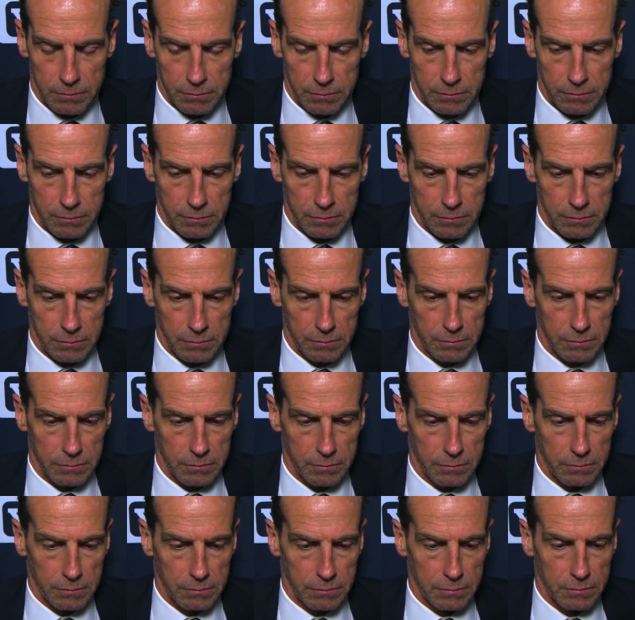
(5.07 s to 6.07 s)
stood out in
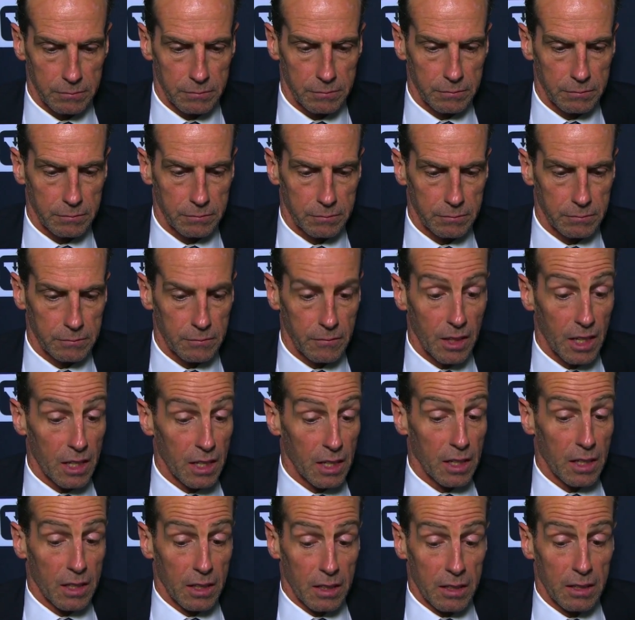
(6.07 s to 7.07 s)
your performance?
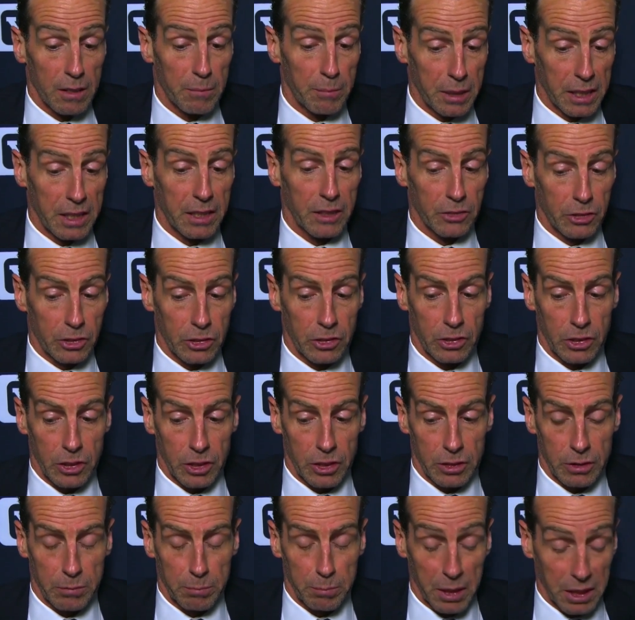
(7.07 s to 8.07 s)
The biggest,
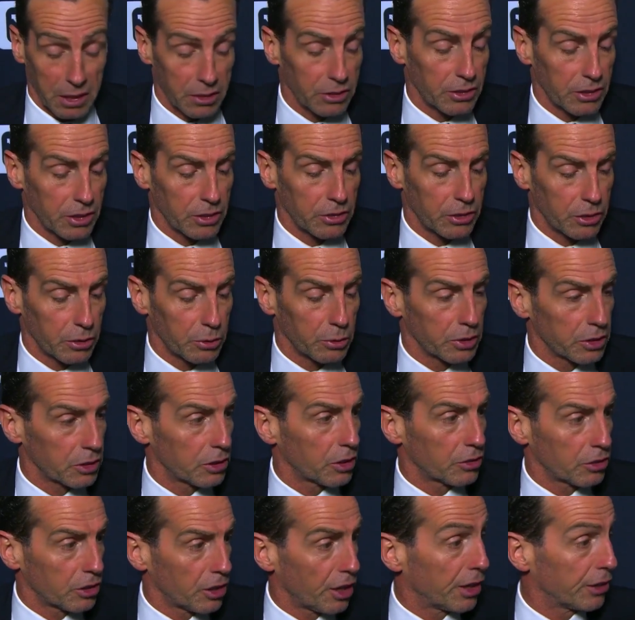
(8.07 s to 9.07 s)
biggest issue was
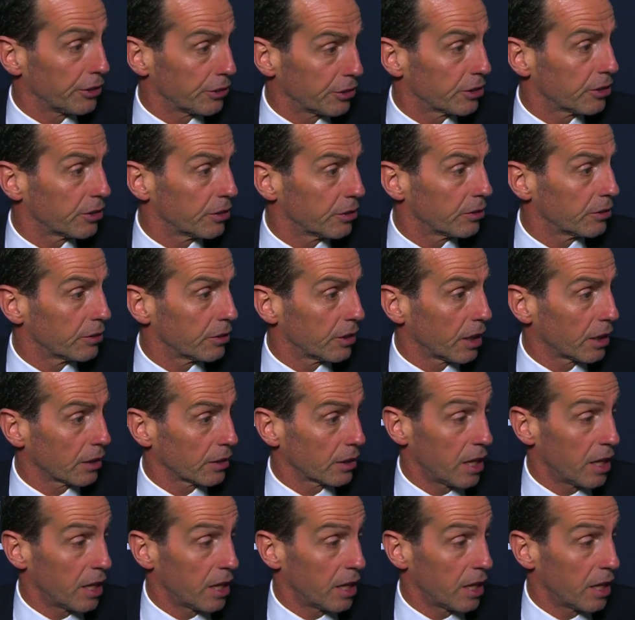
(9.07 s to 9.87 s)
the Suns. Uh,